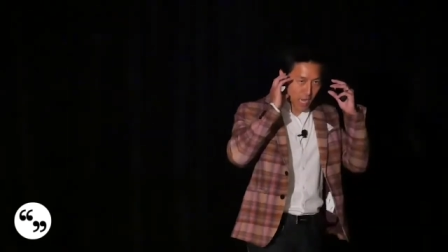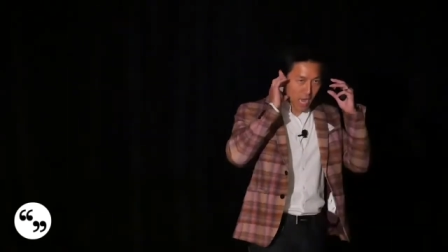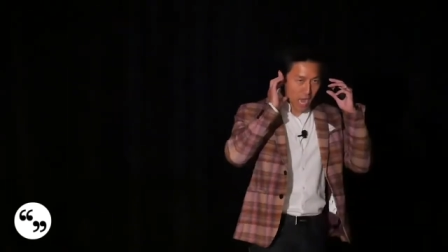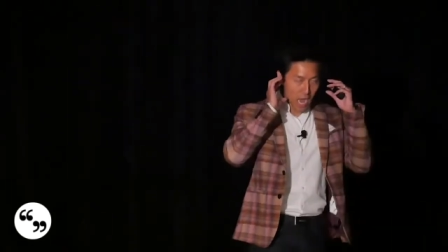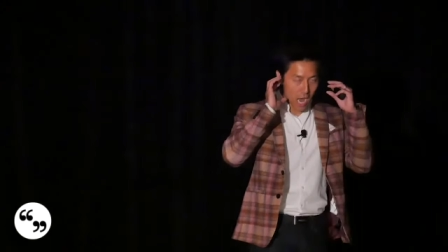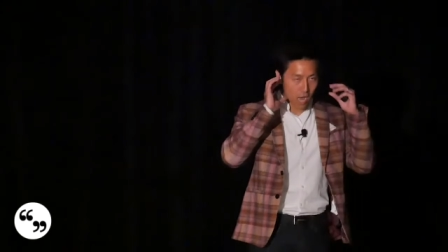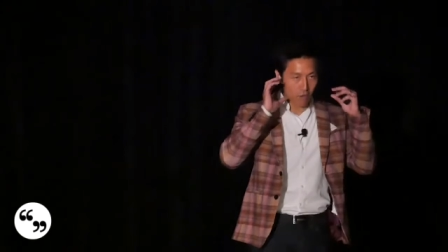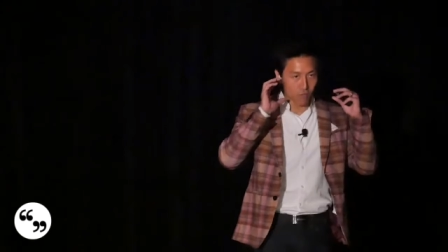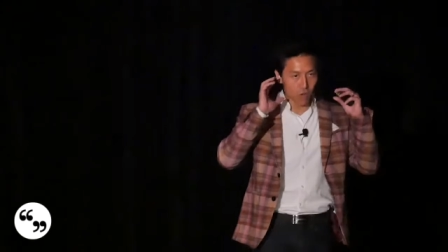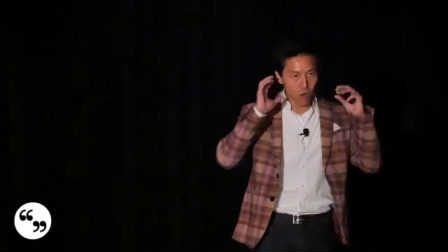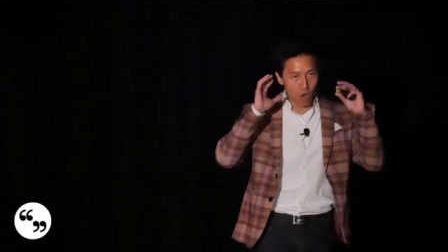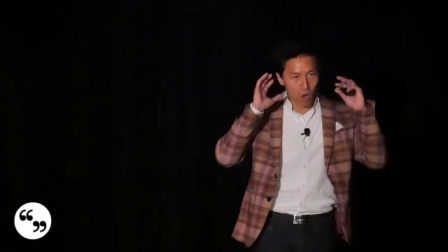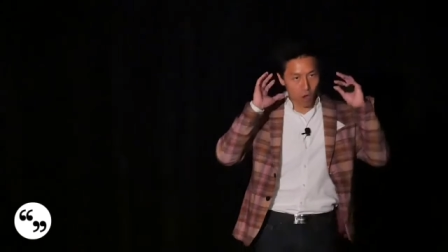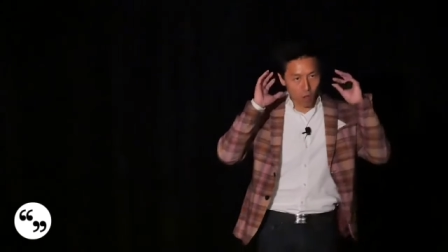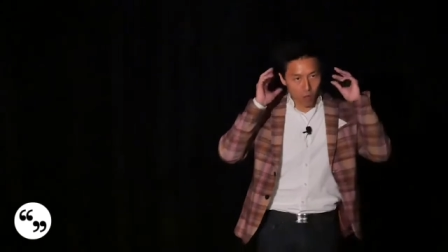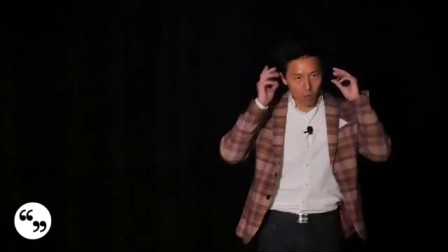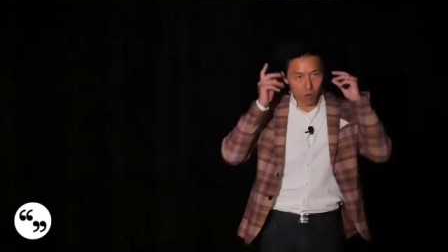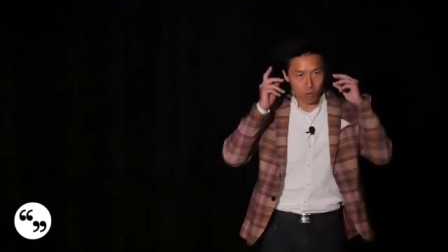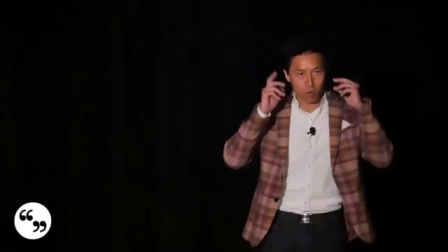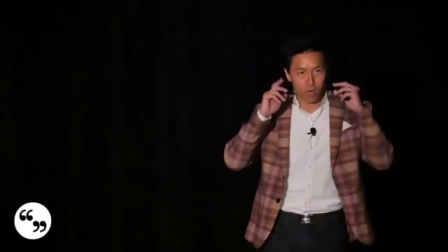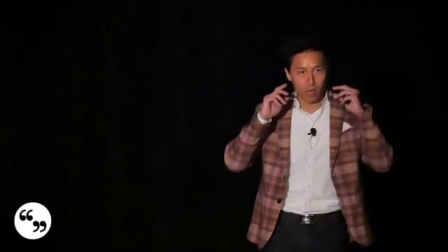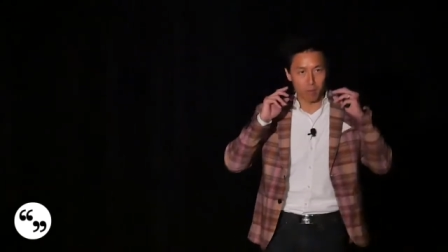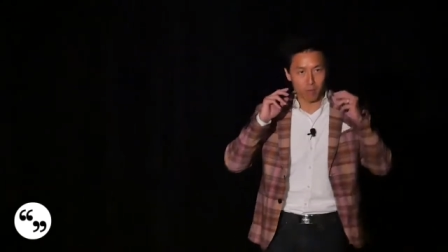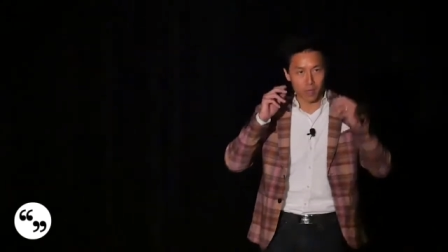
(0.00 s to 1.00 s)
have a
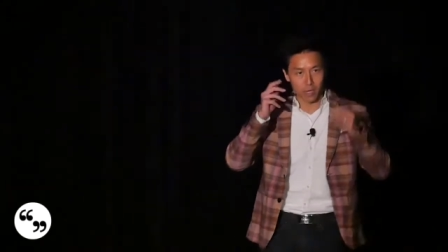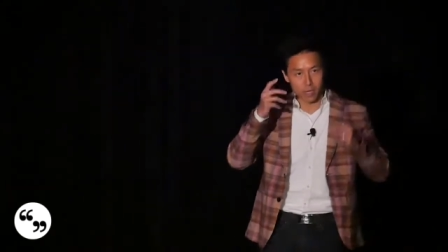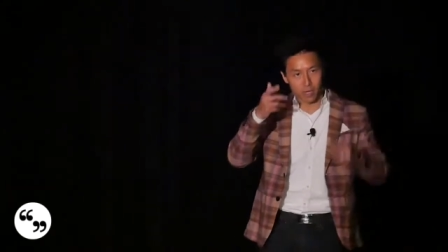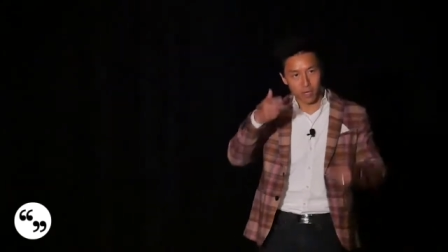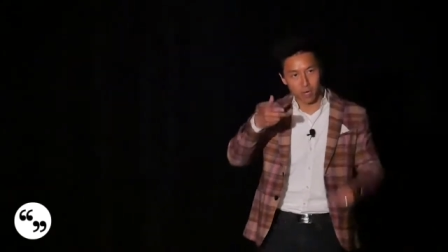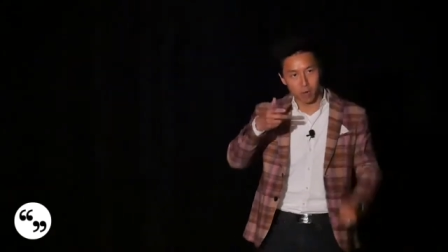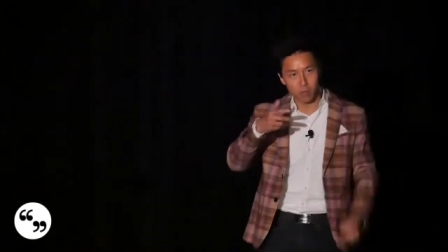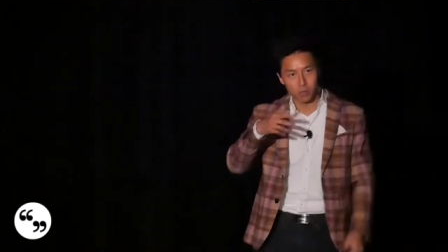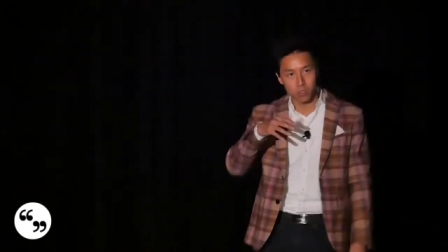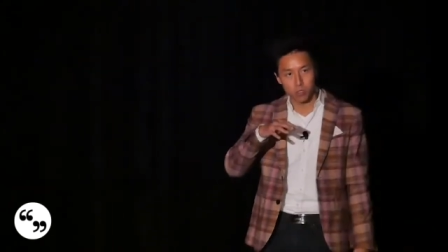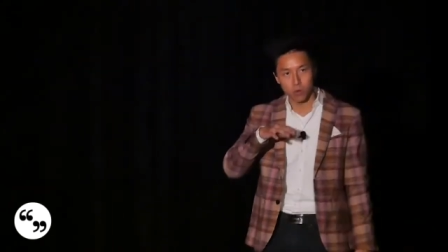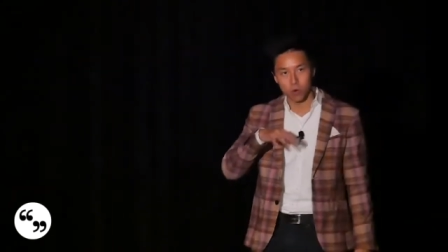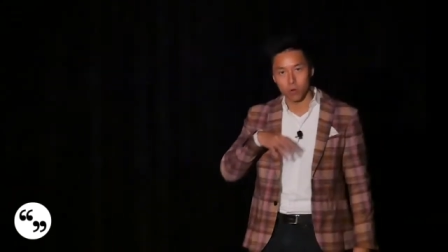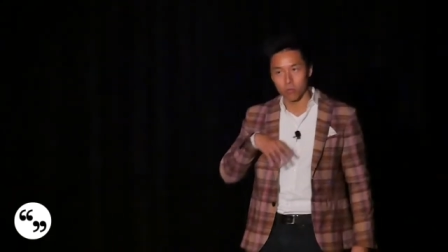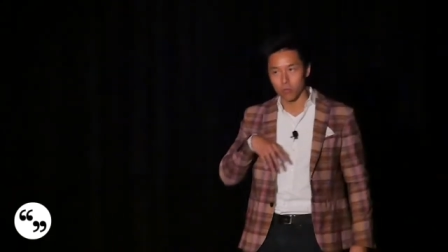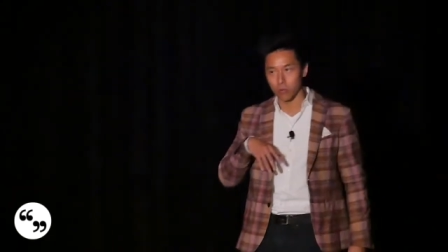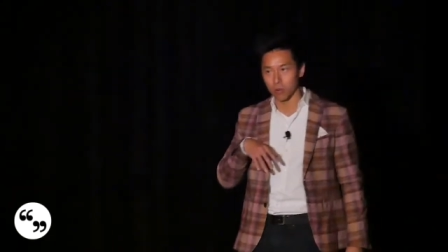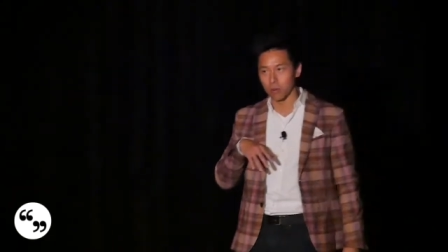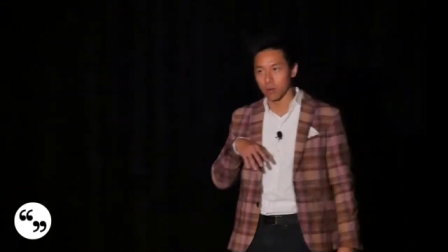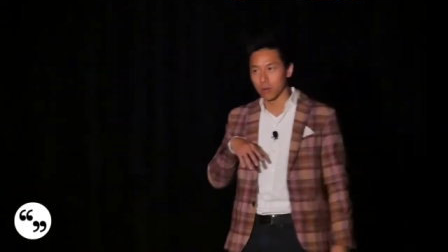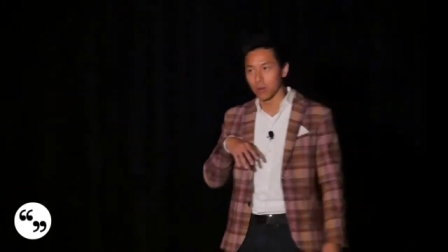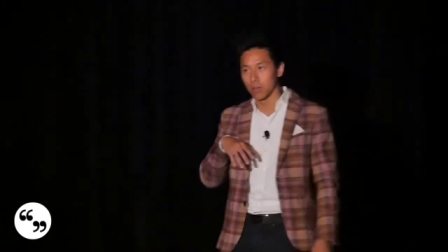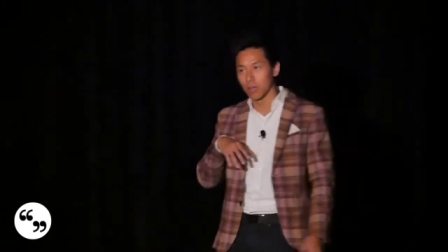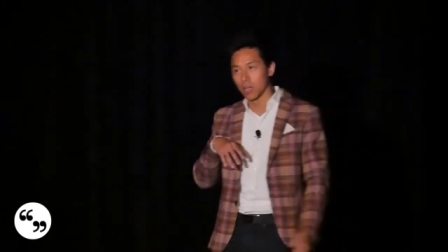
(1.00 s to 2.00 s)
hologram that comes
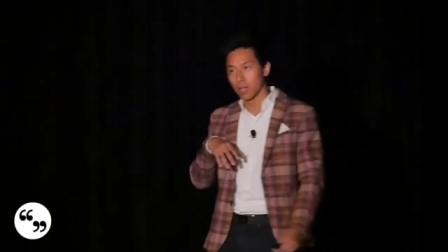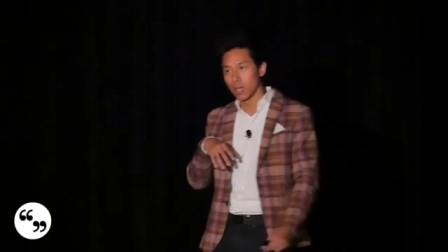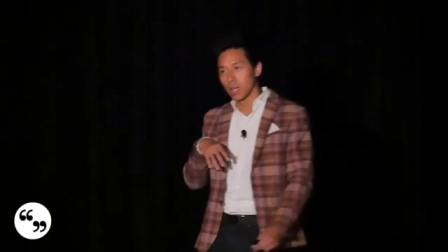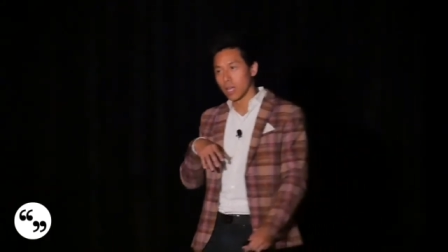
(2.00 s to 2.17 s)
over